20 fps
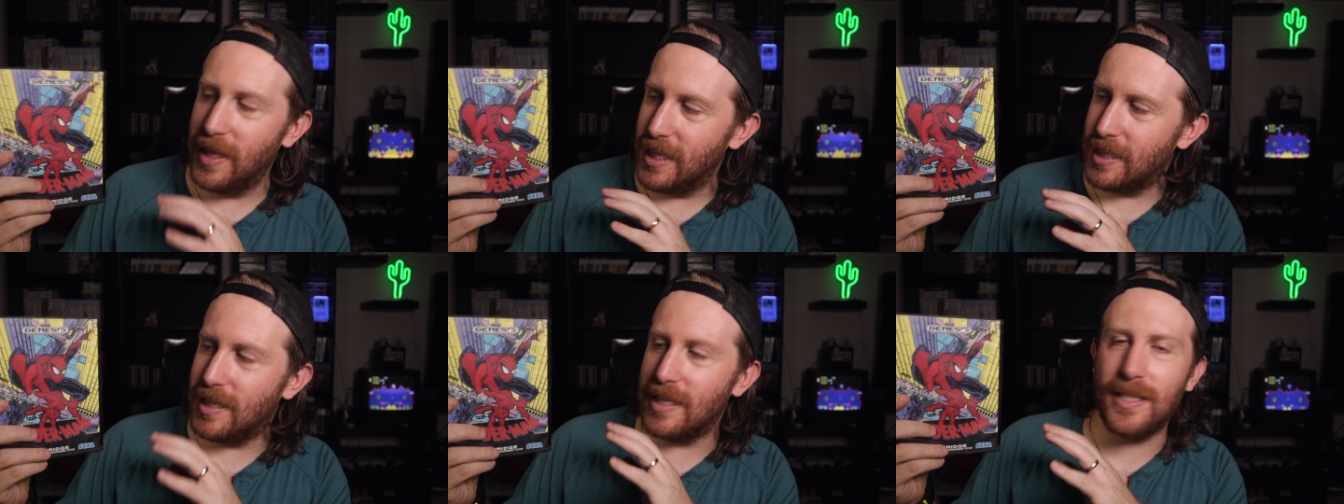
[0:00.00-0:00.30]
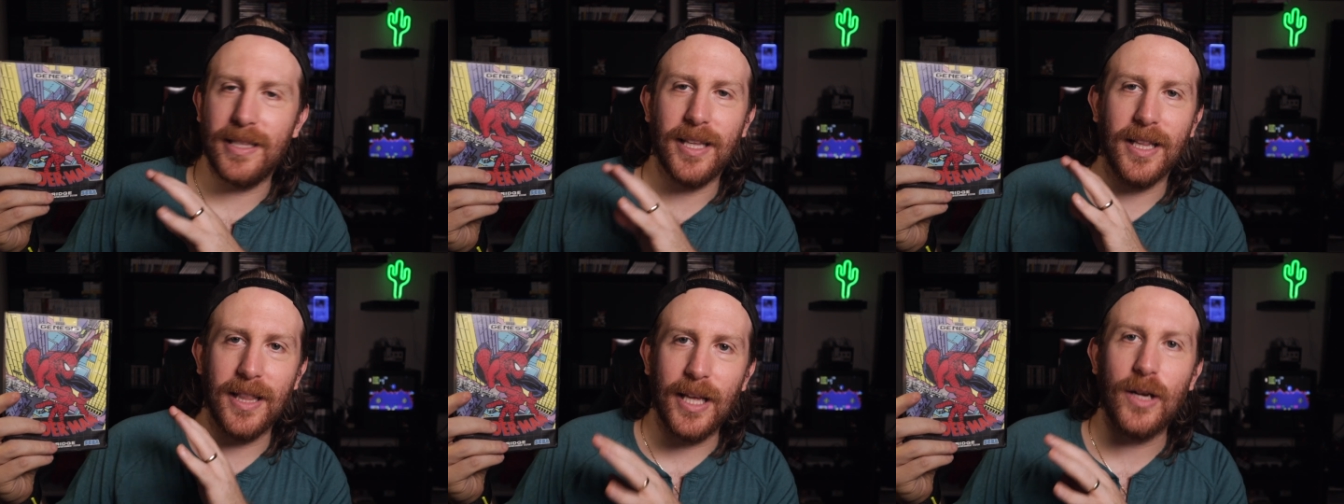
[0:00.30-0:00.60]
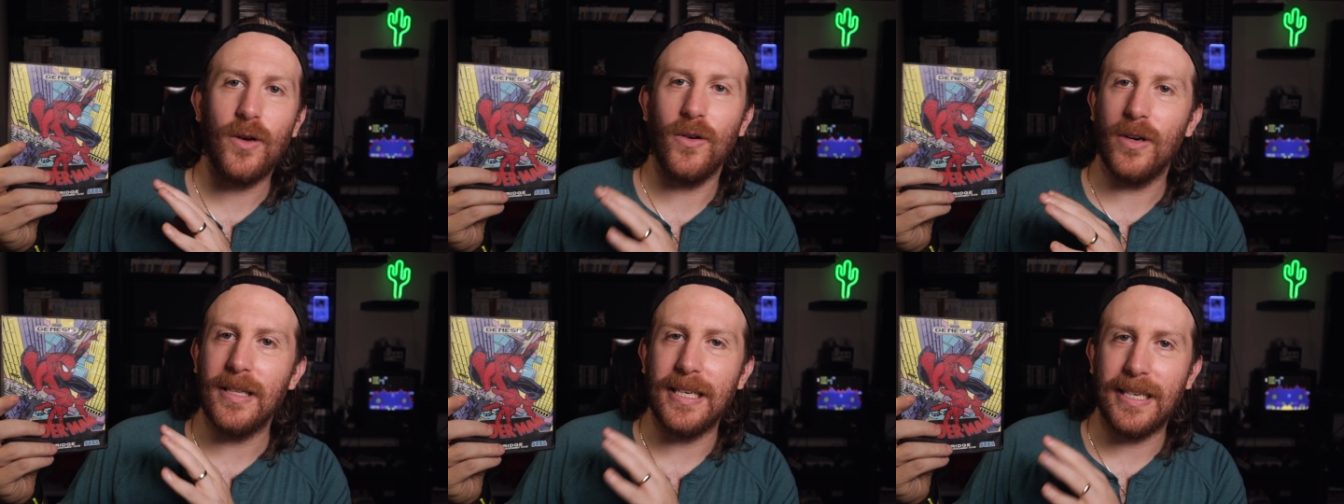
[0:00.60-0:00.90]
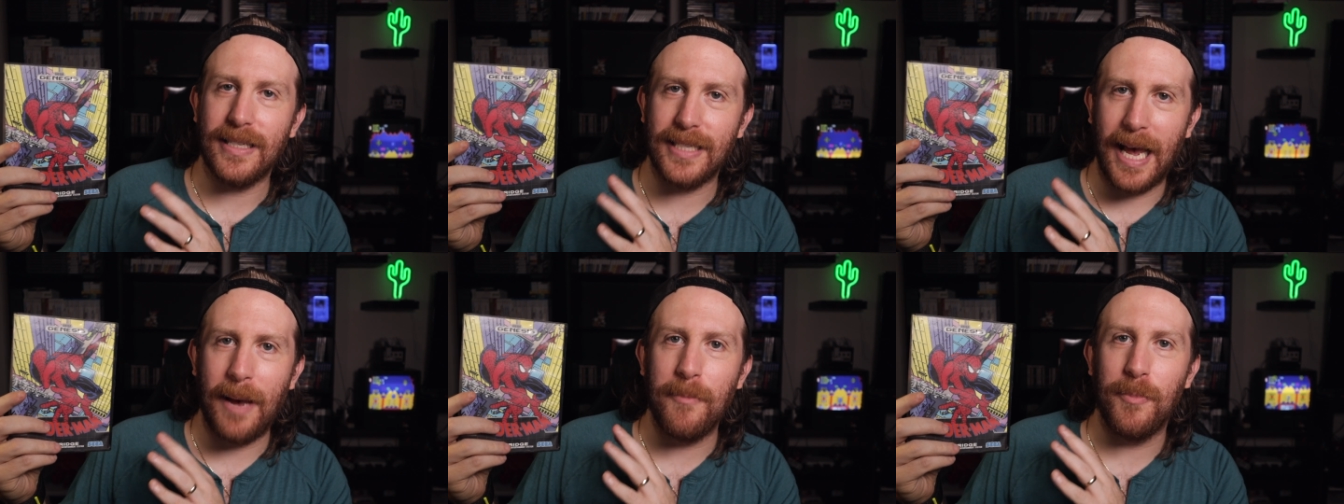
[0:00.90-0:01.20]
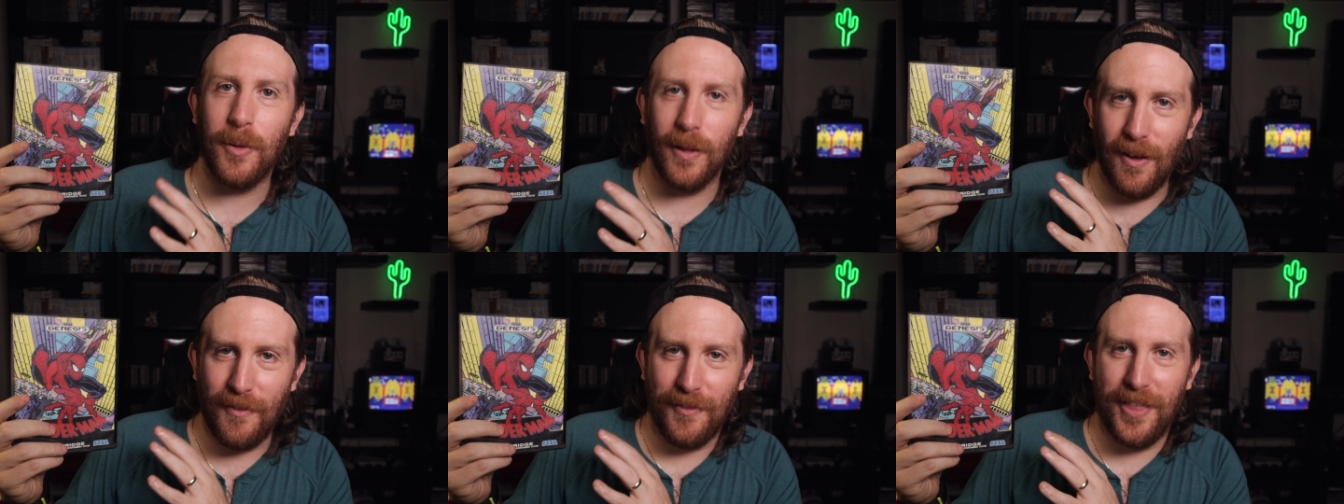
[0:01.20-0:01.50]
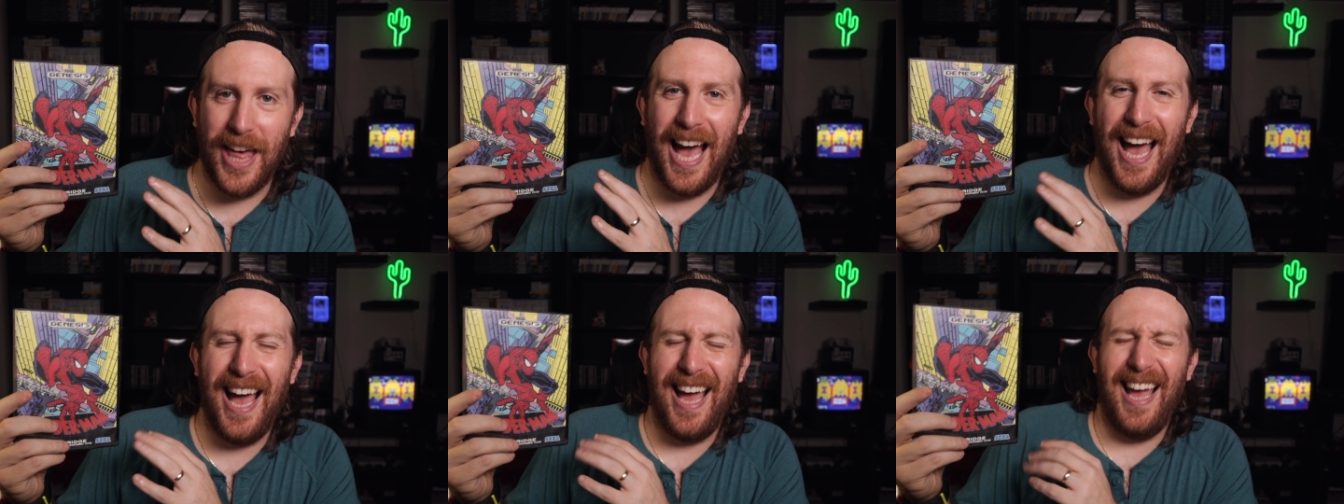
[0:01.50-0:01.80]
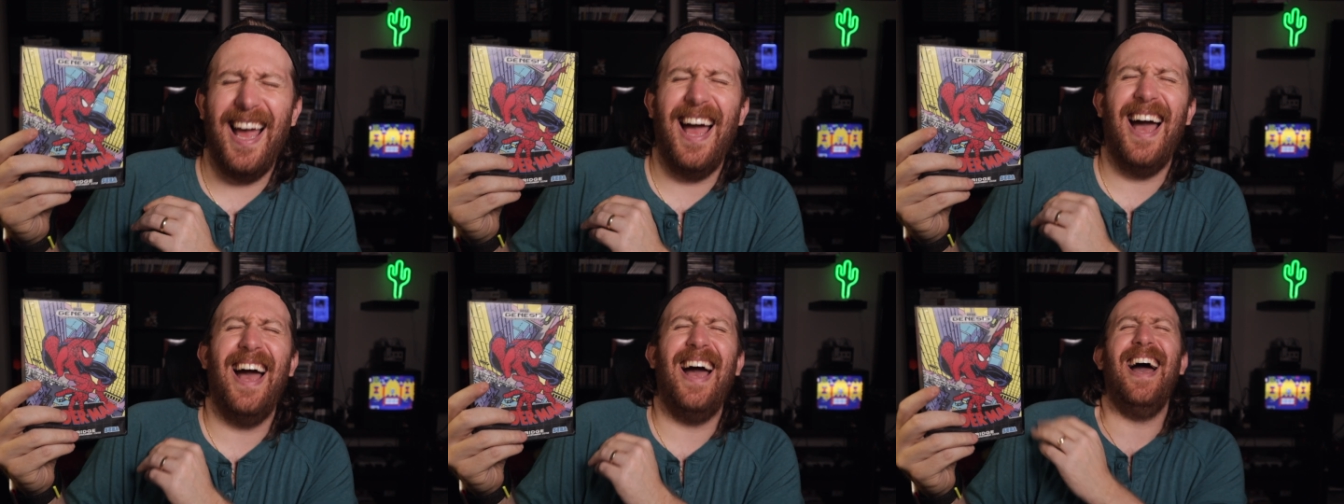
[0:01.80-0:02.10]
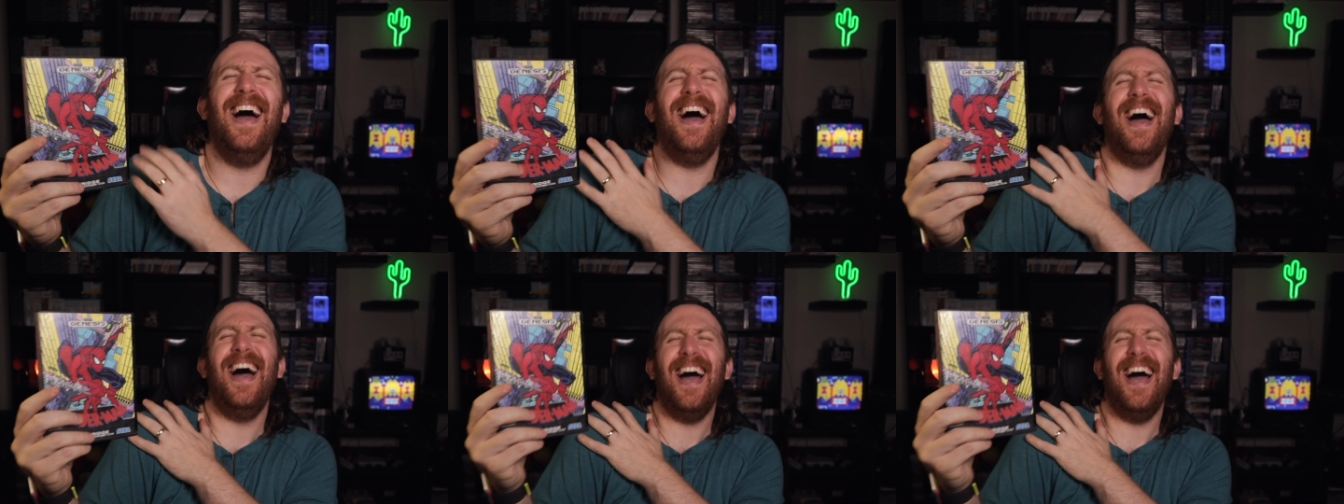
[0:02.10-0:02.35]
This is the literal example of that.